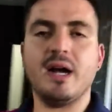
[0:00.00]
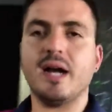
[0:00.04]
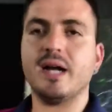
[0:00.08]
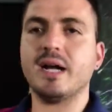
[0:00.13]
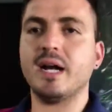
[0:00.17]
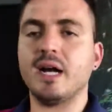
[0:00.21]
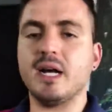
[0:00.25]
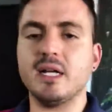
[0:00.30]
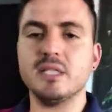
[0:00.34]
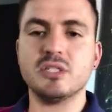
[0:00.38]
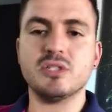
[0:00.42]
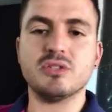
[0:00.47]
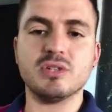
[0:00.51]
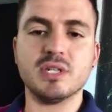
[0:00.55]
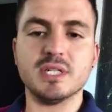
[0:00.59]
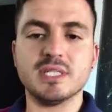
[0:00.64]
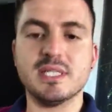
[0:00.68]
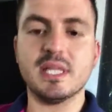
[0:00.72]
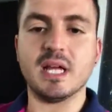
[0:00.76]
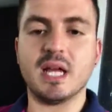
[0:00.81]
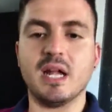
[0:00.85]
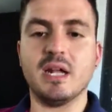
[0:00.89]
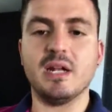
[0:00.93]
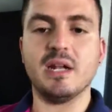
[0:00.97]
I can't stress
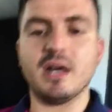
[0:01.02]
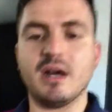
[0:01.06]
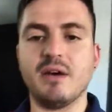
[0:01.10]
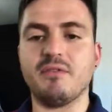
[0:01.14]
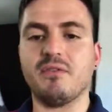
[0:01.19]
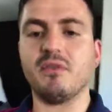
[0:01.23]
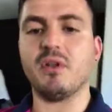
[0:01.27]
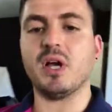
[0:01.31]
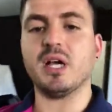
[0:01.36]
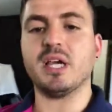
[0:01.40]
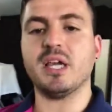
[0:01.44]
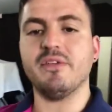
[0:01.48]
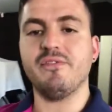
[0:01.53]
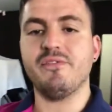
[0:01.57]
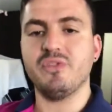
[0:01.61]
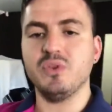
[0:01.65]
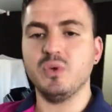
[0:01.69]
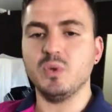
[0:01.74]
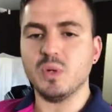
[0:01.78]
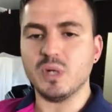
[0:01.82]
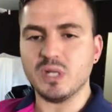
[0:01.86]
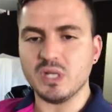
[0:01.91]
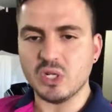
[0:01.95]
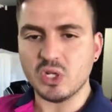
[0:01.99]
that enough. Like, if
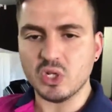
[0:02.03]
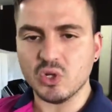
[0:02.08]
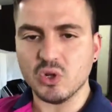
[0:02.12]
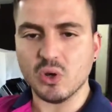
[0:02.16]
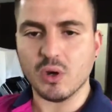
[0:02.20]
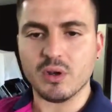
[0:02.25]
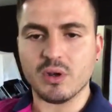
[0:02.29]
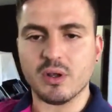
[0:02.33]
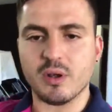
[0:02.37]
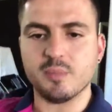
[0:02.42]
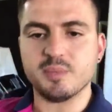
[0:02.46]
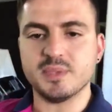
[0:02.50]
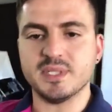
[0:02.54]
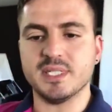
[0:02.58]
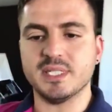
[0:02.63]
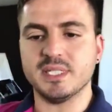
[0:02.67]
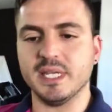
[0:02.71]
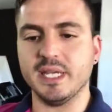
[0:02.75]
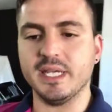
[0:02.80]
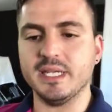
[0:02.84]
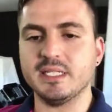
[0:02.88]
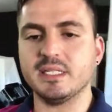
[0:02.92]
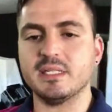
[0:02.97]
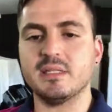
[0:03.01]
you are not
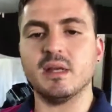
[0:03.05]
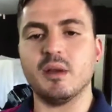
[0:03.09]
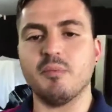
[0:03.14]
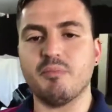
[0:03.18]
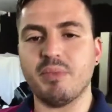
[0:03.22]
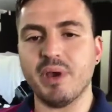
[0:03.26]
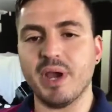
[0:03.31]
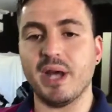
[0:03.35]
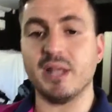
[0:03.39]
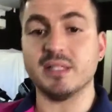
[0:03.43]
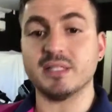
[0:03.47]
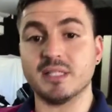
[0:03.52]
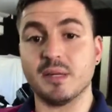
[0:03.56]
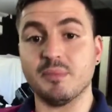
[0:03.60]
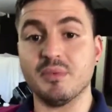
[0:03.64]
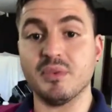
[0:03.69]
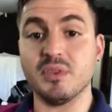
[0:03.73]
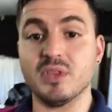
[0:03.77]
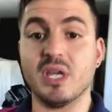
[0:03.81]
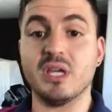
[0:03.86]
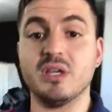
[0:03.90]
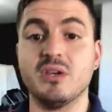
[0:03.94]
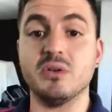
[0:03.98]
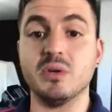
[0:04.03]
obsessed about
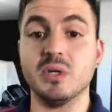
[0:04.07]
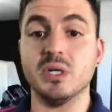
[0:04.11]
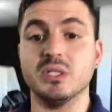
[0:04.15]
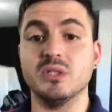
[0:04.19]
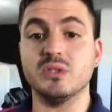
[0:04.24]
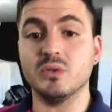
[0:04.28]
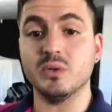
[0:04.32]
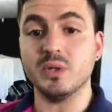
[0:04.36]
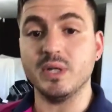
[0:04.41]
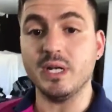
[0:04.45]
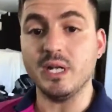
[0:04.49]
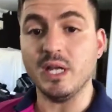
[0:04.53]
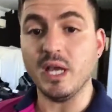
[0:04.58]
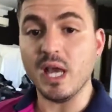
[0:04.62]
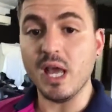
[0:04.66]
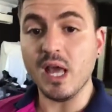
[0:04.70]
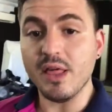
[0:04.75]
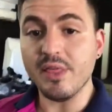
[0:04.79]
something that you are doing,